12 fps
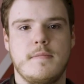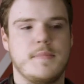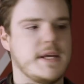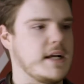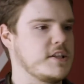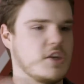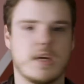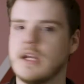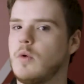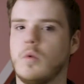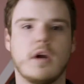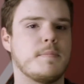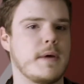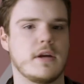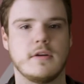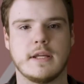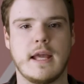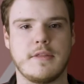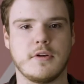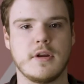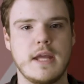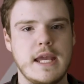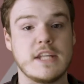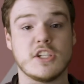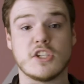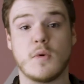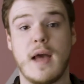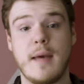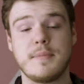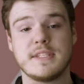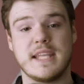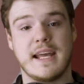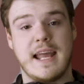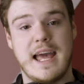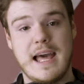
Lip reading: because they're going to work better together. It just so happens that